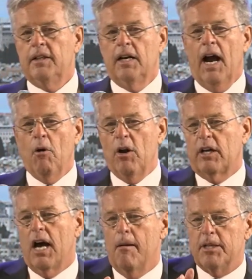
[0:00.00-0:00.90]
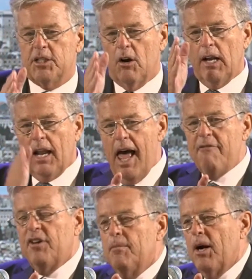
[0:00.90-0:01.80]
I wrote a commentary,
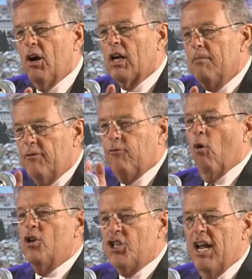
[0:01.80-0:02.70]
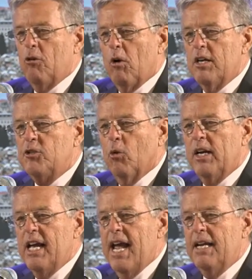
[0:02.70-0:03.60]
Life in America Before January
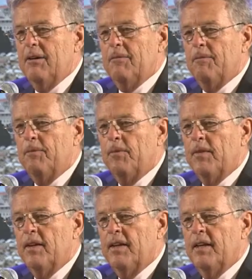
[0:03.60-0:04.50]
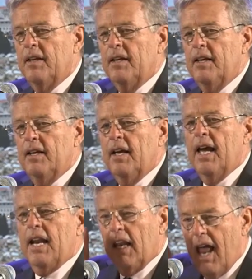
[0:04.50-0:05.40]
28
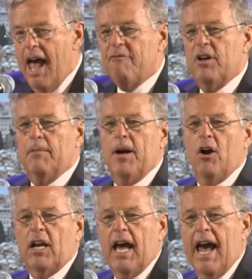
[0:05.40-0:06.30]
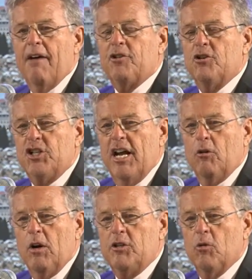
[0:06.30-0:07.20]
and Life in America After
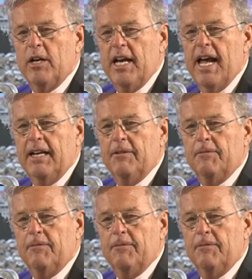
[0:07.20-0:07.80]
January 28.